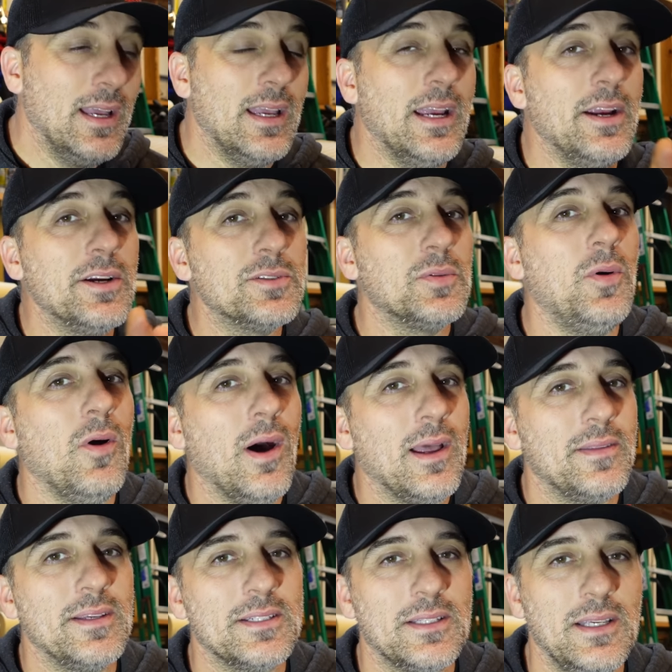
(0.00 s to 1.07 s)
here's why
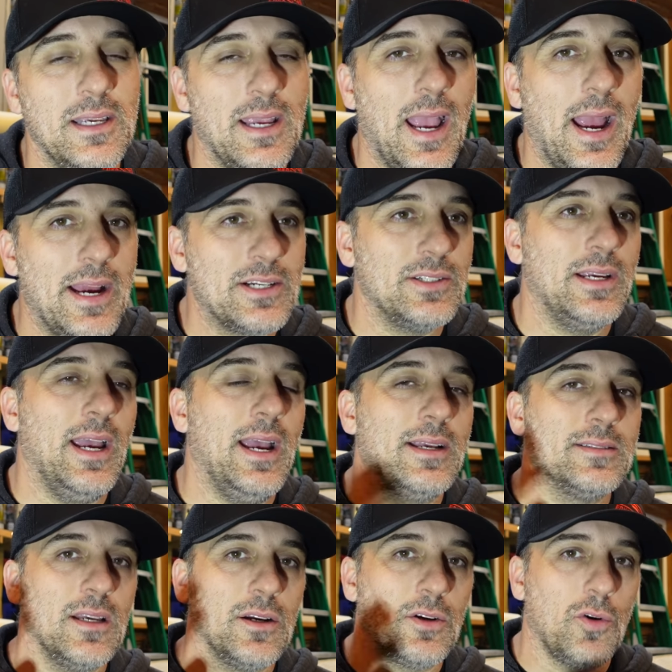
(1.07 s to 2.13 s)
this thing actually
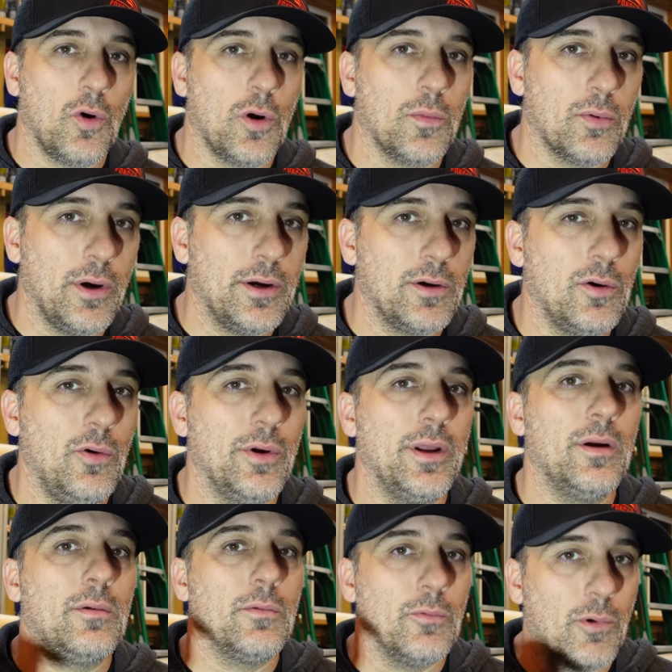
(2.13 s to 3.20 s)
has a carburetor on it
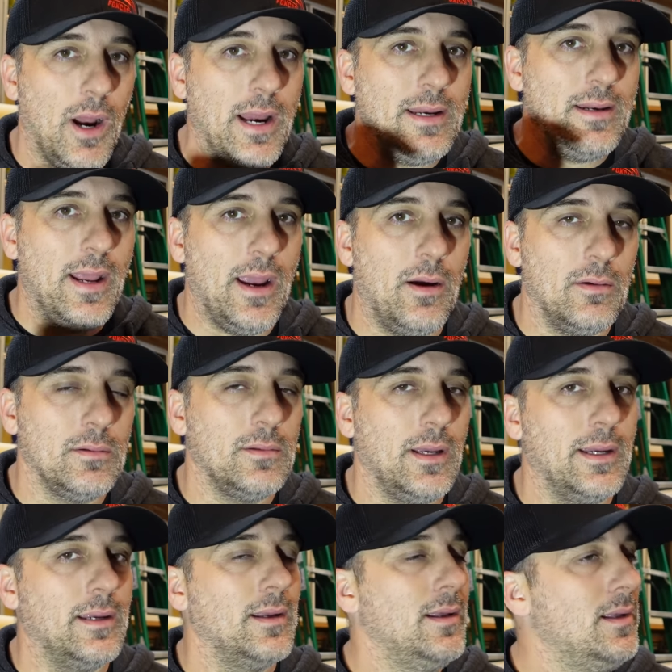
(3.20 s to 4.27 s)
right now.
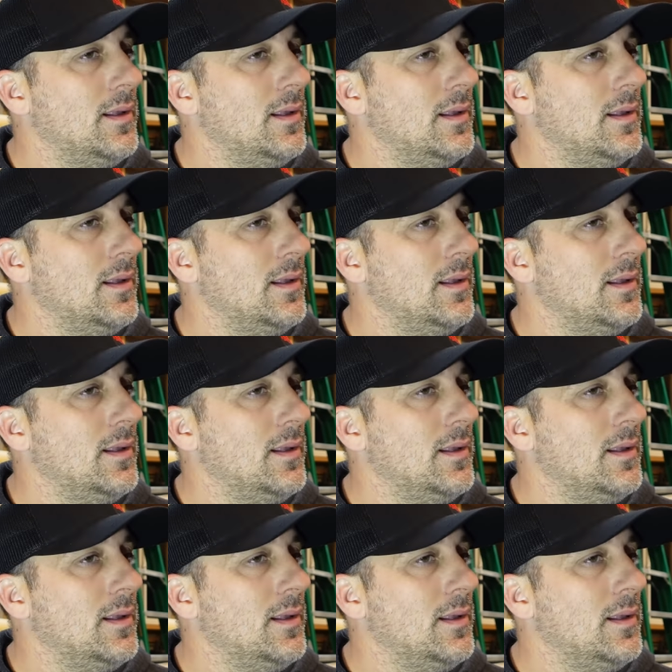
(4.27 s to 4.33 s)
Like